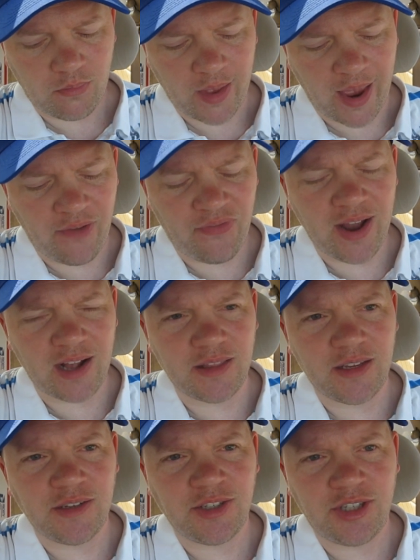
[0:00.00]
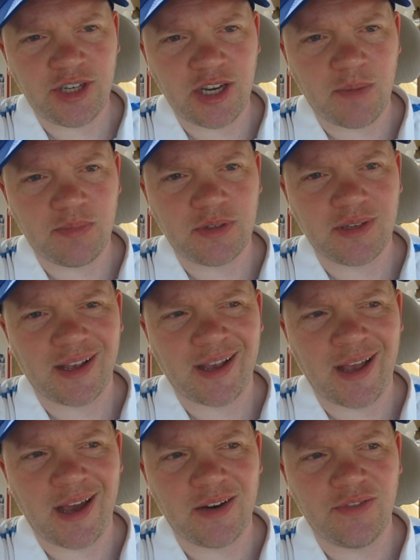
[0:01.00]
I find these chips
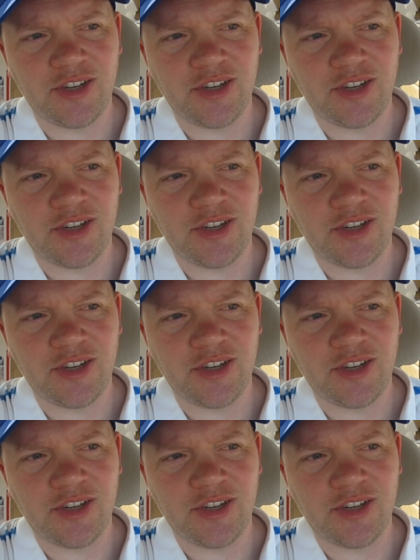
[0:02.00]
kind of